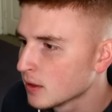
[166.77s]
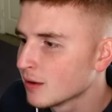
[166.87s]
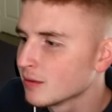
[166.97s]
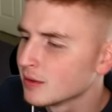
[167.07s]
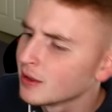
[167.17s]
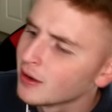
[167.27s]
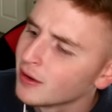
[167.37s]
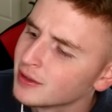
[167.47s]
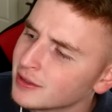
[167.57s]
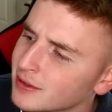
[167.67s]
oh
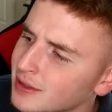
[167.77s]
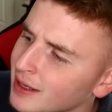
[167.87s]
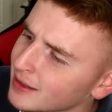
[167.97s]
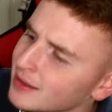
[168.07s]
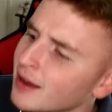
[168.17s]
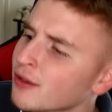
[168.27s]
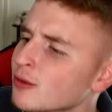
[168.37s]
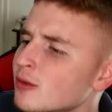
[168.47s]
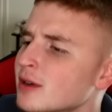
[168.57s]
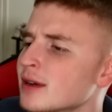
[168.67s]
no, dude, not
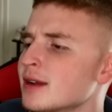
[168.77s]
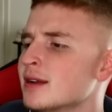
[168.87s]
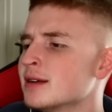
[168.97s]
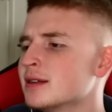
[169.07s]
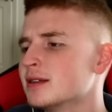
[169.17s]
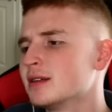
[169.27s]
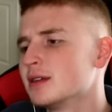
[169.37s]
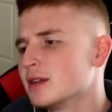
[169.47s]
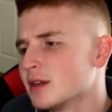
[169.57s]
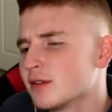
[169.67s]
another one.
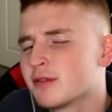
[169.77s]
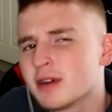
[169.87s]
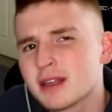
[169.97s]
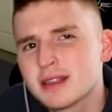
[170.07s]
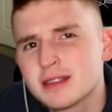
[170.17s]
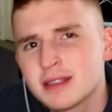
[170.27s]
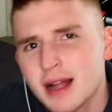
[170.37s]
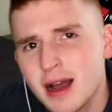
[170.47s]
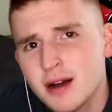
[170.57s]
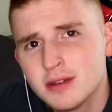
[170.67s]
Freaking
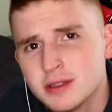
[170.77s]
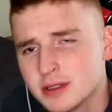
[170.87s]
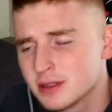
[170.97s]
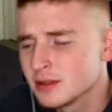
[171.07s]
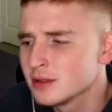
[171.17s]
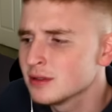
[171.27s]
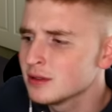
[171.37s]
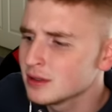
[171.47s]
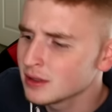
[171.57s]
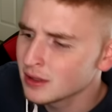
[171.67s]
clowns,
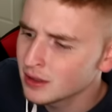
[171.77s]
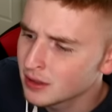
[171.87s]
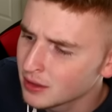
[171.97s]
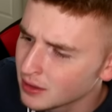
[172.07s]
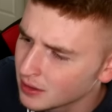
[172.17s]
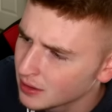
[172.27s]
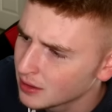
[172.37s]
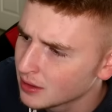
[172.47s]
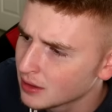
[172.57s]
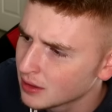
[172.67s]
dude. Oh.
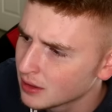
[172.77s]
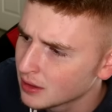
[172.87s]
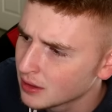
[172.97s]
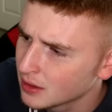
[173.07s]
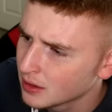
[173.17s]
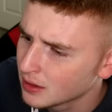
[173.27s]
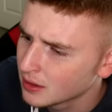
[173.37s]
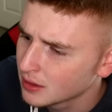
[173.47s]
Bro, what do you want?